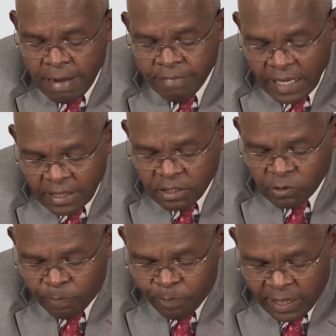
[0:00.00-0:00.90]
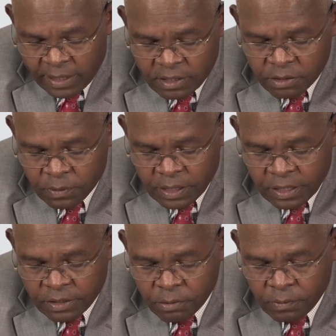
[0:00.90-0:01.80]
And that's compared to
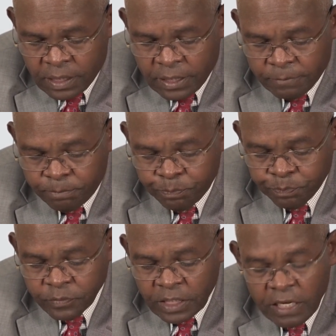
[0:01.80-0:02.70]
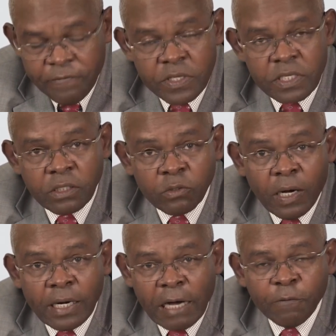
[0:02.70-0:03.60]
a deficit
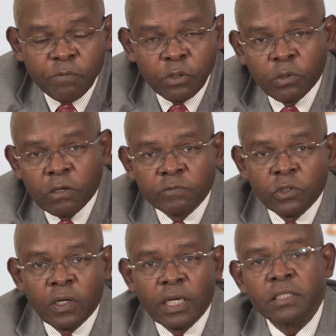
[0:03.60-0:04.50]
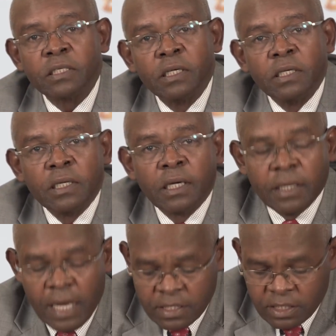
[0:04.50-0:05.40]
or an outflow of dollars
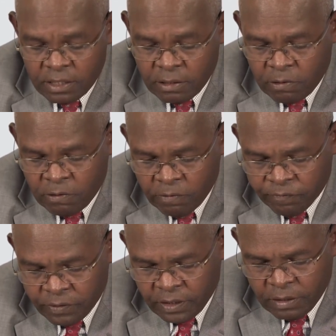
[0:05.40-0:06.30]
last year of